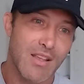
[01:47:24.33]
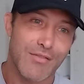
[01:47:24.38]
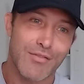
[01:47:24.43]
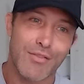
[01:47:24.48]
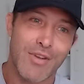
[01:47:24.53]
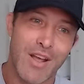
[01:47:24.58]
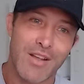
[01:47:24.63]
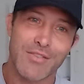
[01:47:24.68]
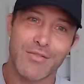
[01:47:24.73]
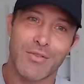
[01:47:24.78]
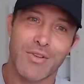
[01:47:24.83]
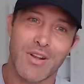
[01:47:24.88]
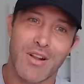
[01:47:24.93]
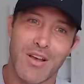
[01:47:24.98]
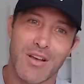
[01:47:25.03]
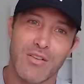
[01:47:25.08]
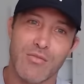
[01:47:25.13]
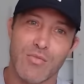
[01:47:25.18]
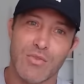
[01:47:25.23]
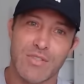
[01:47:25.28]
If you're not doing it
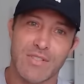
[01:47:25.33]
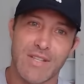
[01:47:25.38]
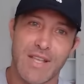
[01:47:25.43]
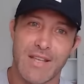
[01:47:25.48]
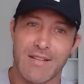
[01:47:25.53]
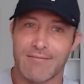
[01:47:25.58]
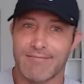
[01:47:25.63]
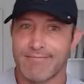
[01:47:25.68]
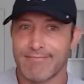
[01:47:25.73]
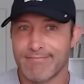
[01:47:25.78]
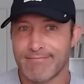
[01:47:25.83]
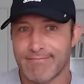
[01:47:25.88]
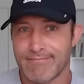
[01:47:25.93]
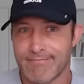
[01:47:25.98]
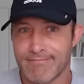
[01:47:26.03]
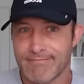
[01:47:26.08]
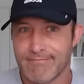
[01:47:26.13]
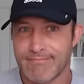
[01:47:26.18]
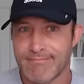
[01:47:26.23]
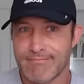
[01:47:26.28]
100%,
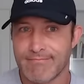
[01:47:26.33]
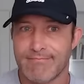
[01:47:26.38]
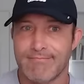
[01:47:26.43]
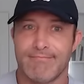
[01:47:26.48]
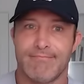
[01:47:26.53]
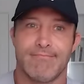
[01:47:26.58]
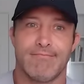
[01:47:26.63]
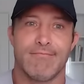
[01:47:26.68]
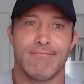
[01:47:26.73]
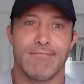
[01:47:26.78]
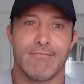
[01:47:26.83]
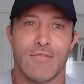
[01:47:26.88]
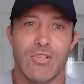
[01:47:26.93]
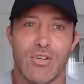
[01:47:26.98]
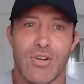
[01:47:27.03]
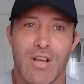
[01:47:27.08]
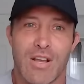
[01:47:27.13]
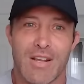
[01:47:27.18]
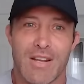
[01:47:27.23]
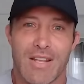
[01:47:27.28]

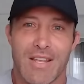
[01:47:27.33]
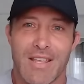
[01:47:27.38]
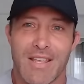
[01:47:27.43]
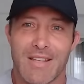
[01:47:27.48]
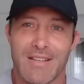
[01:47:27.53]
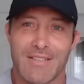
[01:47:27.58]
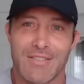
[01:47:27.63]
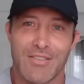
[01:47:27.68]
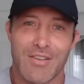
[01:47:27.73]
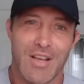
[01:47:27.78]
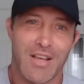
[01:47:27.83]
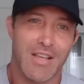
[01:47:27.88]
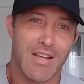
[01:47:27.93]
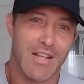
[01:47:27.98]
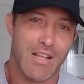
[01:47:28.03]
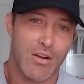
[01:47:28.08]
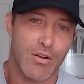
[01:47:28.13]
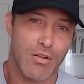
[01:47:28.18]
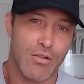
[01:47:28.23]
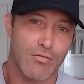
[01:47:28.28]
you're not going to get
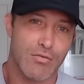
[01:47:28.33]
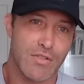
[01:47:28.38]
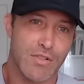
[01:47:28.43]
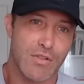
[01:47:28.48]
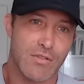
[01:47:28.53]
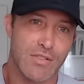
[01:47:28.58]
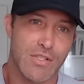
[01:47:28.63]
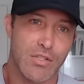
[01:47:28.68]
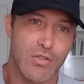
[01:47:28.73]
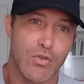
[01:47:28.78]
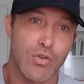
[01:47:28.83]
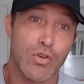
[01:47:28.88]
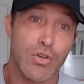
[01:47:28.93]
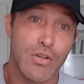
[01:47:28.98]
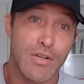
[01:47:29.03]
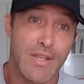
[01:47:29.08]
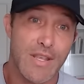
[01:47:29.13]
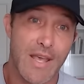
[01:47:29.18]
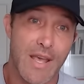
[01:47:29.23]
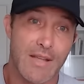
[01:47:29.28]
all the results that you
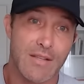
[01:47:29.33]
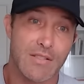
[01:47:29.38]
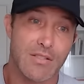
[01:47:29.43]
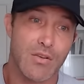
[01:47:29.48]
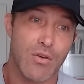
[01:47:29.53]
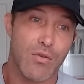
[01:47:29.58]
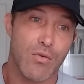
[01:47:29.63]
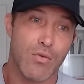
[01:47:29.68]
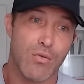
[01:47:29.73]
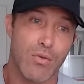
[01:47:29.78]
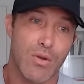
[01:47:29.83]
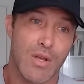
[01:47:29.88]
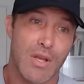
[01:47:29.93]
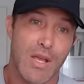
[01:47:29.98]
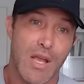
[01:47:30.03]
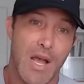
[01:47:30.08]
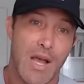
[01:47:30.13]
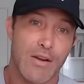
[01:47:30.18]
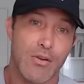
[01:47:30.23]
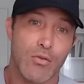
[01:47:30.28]
could get. So
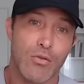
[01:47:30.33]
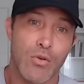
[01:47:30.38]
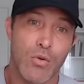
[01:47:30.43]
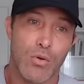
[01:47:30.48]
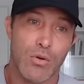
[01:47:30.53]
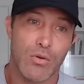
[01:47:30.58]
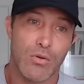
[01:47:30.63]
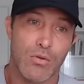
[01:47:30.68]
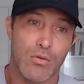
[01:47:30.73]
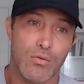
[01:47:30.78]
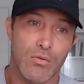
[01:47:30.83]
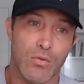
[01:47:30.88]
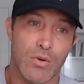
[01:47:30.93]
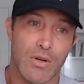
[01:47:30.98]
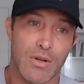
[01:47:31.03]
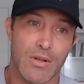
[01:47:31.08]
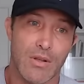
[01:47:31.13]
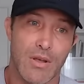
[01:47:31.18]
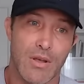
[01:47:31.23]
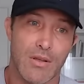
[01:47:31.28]
I don't know
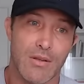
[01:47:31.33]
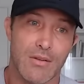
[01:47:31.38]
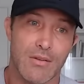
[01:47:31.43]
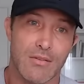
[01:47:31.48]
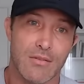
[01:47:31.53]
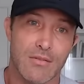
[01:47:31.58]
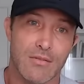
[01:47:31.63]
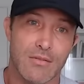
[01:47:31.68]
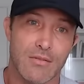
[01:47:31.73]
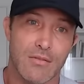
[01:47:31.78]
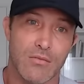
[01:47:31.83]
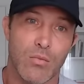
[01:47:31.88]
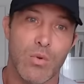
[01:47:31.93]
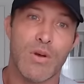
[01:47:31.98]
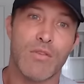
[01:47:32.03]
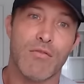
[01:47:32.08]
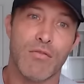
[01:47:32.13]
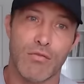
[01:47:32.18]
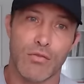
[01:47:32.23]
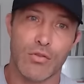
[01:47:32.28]
what
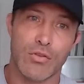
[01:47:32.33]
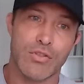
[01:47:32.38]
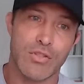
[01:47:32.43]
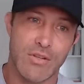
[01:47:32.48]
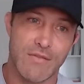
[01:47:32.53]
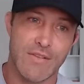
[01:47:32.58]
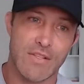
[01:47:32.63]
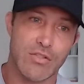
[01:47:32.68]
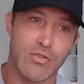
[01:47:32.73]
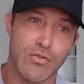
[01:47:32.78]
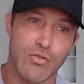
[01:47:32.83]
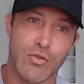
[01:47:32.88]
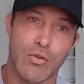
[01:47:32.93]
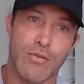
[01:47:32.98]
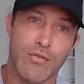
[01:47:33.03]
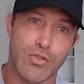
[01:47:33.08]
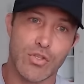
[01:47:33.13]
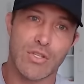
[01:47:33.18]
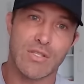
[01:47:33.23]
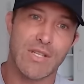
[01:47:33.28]
version of this you're doing.
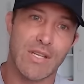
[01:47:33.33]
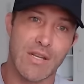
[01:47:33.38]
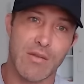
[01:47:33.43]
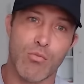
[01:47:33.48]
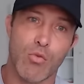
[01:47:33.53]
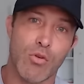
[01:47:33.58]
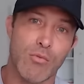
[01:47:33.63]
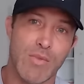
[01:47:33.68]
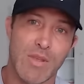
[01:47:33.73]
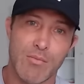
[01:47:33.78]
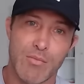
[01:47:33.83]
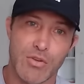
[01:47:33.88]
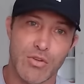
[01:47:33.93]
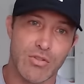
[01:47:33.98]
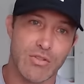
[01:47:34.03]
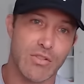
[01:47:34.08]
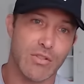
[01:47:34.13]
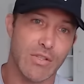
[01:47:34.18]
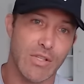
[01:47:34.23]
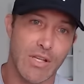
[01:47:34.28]
If you're just eating more meat, but
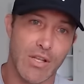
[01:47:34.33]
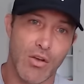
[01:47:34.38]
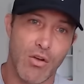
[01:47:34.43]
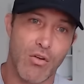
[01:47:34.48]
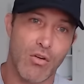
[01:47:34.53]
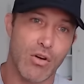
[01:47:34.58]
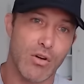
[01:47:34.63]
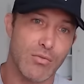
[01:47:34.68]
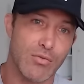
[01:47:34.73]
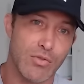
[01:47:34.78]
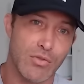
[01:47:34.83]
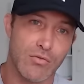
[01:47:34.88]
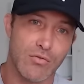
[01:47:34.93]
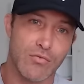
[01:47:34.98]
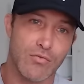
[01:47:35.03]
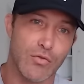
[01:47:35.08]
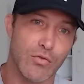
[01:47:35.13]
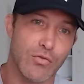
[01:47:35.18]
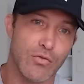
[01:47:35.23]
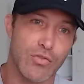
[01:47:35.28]
you're still eating carbs or
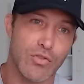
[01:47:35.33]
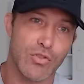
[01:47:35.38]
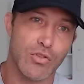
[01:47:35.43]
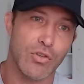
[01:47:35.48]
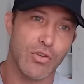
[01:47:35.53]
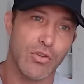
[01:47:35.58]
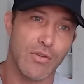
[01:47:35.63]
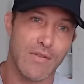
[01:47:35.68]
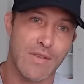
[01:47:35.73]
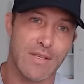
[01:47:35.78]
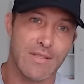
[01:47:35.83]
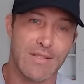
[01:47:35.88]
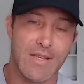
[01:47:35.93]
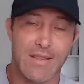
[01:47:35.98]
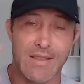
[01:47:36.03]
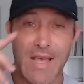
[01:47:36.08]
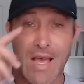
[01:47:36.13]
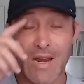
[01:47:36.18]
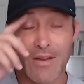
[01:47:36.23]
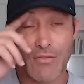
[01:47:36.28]
fruit and sugar and things
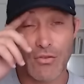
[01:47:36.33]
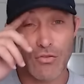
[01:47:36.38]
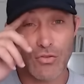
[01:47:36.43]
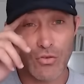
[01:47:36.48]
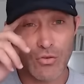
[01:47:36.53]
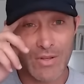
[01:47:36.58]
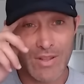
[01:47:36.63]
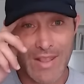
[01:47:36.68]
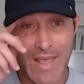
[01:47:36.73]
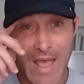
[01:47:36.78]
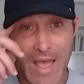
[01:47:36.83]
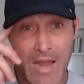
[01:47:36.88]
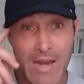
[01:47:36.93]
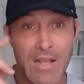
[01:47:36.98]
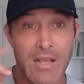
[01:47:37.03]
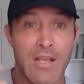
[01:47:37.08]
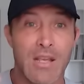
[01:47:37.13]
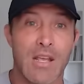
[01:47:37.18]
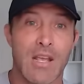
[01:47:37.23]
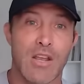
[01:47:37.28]
like that, if you're doing
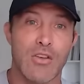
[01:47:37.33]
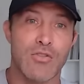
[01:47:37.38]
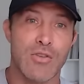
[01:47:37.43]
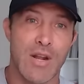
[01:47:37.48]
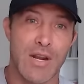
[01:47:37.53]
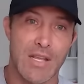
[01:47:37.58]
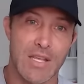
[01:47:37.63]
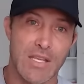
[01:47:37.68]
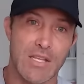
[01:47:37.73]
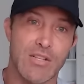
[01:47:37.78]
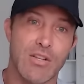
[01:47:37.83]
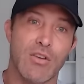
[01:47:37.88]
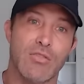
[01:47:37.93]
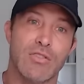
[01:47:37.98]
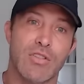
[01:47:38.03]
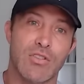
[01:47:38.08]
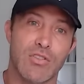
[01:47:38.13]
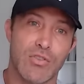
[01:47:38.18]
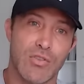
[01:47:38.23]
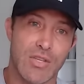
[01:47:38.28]
that, you're not in
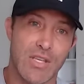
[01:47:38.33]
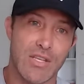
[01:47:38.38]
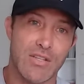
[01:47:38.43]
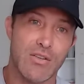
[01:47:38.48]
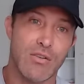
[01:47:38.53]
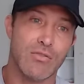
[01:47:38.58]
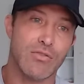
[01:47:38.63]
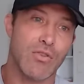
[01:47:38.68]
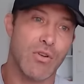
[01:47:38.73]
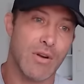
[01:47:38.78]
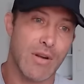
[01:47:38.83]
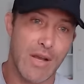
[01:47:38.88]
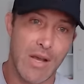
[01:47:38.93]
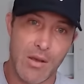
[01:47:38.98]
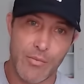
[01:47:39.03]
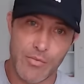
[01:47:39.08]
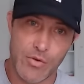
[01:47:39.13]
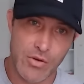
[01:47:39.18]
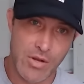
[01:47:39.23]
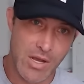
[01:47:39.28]
ketosis. Your ketones aren't
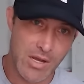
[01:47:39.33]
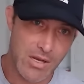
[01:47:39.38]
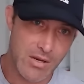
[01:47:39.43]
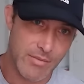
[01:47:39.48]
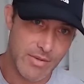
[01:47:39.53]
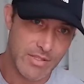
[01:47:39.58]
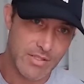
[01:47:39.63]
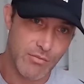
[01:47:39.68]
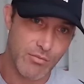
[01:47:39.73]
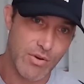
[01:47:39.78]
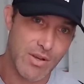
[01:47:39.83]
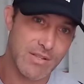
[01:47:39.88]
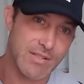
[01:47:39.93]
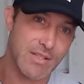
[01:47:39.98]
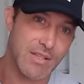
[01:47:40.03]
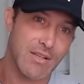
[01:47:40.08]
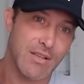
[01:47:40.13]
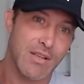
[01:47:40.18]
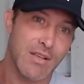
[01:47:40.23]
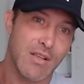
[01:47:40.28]
up. You're not going to be
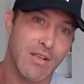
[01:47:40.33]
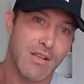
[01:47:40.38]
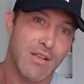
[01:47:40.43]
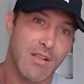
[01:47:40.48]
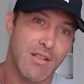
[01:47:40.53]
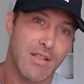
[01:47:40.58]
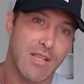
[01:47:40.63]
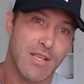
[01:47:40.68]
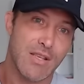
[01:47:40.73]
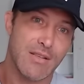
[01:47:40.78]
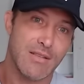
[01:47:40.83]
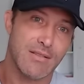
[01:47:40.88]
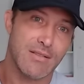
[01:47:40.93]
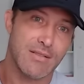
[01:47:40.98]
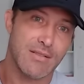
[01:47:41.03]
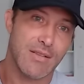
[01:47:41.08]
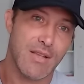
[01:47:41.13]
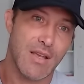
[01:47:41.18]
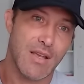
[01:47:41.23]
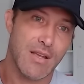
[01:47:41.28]
suppressing
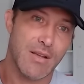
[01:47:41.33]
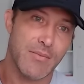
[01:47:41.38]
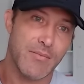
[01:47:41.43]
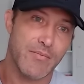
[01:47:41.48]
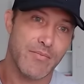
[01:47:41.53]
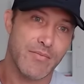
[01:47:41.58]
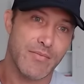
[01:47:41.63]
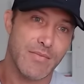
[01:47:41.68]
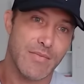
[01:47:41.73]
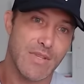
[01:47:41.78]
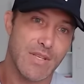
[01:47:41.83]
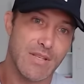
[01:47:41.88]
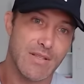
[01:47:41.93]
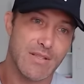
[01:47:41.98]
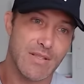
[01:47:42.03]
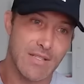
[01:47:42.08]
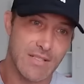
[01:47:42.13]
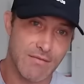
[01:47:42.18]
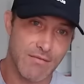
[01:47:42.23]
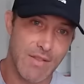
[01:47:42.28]
these
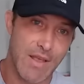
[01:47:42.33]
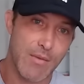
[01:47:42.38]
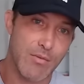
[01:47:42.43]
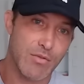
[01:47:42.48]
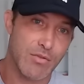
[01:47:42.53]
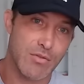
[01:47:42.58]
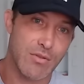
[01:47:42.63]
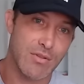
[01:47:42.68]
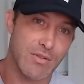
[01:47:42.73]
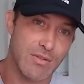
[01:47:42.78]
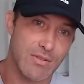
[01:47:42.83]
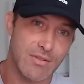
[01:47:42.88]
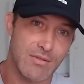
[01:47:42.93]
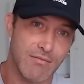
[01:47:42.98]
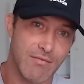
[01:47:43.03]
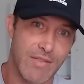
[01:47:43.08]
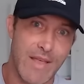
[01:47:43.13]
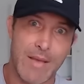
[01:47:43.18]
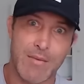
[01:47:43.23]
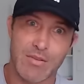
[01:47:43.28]

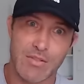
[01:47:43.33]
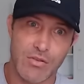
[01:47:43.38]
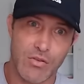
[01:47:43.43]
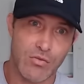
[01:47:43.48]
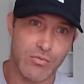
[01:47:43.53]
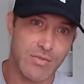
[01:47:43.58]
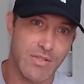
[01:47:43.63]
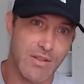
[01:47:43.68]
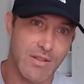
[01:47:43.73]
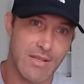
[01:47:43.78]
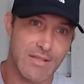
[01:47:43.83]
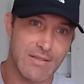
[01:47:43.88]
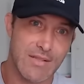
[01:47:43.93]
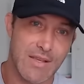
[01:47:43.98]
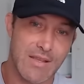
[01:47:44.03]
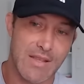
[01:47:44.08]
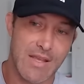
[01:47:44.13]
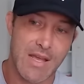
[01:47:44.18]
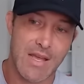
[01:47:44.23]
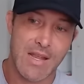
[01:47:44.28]
inflammasomes and things
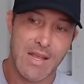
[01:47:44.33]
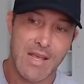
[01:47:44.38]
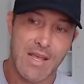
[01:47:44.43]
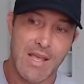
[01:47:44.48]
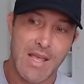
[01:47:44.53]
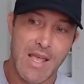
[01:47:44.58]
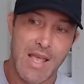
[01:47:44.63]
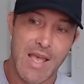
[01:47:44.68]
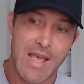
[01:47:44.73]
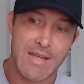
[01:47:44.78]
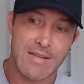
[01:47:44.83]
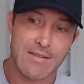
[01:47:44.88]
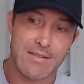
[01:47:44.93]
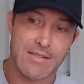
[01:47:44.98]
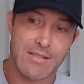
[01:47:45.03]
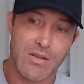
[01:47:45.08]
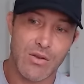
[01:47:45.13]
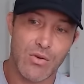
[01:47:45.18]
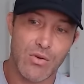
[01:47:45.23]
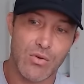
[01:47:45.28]
like that. And
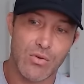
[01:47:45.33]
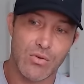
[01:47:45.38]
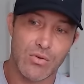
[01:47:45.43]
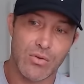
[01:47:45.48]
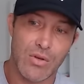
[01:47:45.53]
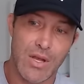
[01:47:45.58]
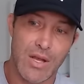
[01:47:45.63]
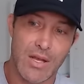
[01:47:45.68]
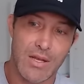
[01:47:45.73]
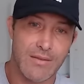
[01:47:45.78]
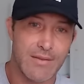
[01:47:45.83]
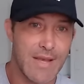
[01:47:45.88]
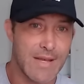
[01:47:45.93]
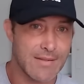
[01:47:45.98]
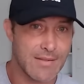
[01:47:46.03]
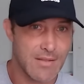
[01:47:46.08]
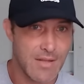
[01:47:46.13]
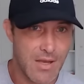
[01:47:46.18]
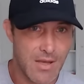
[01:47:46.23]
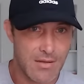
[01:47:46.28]
so
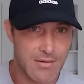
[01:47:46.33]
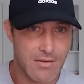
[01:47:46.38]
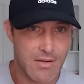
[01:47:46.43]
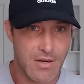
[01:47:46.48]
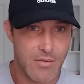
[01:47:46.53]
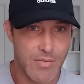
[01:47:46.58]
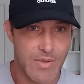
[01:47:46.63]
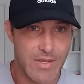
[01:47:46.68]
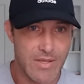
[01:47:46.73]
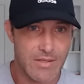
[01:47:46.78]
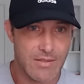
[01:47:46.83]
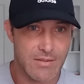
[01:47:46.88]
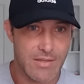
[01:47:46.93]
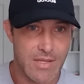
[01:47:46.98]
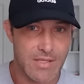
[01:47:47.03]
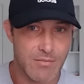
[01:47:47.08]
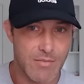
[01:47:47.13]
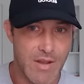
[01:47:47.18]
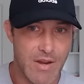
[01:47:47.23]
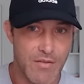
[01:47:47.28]
that's not going to be as
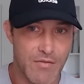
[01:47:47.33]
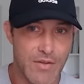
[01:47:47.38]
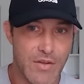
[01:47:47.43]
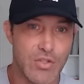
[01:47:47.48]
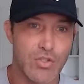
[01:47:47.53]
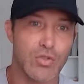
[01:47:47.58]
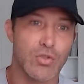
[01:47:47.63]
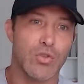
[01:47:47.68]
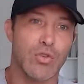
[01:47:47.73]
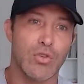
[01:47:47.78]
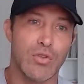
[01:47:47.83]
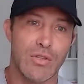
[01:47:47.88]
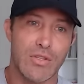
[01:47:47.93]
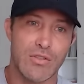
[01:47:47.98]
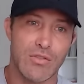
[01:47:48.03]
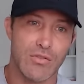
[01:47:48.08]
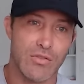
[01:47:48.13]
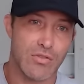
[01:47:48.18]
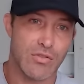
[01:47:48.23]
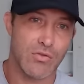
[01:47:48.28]
beneficial, and
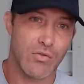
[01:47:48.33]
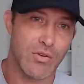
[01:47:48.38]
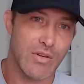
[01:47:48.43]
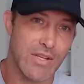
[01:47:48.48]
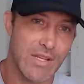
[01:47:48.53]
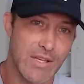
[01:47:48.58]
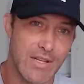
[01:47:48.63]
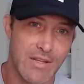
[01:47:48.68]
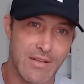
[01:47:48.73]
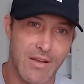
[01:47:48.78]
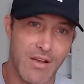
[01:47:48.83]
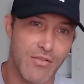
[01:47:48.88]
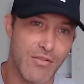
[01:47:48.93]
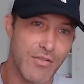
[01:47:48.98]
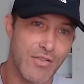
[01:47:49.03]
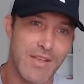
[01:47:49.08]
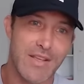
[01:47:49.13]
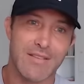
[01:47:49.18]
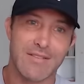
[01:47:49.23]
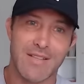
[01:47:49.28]
you're sort of eating other
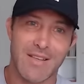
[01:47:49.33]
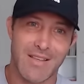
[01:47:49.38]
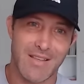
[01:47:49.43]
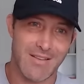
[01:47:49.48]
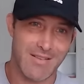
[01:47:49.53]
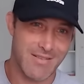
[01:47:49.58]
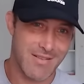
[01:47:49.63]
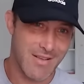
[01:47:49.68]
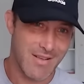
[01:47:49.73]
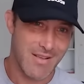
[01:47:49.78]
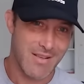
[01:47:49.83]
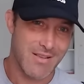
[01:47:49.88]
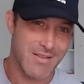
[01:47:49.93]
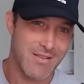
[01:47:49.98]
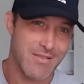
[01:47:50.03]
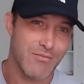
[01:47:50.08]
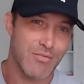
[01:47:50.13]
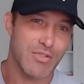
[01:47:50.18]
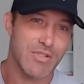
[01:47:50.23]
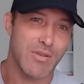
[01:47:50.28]
things that can
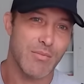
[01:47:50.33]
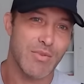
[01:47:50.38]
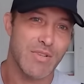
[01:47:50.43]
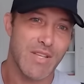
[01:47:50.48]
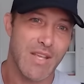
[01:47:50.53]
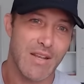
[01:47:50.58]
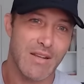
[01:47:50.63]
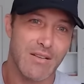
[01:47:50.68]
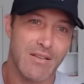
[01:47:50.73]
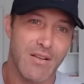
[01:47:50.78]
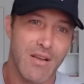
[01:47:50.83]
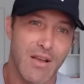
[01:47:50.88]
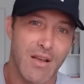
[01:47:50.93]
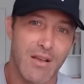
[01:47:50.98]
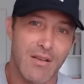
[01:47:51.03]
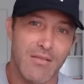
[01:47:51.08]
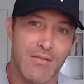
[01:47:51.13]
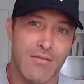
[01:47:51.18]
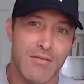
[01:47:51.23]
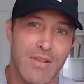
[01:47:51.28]
precipitate
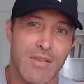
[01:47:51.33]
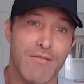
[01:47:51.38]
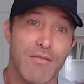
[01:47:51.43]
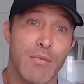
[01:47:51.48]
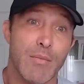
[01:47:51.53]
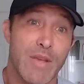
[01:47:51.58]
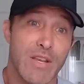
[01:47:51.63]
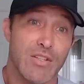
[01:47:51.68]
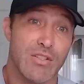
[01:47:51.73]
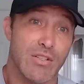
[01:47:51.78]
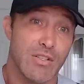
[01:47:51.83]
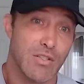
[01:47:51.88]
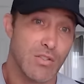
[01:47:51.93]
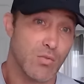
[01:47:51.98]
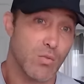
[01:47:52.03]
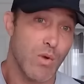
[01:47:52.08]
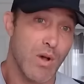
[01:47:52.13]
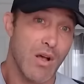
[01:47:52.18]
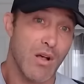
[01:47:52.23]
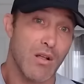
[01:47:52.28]
inflammation
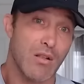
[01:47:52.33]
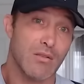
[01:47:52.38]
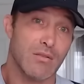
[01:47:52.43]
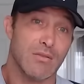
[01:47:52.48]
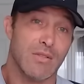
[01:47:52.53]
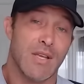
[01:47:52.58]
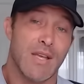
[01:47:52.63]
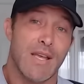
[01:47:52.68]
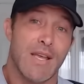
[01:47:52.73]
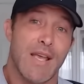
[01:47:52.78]
as well.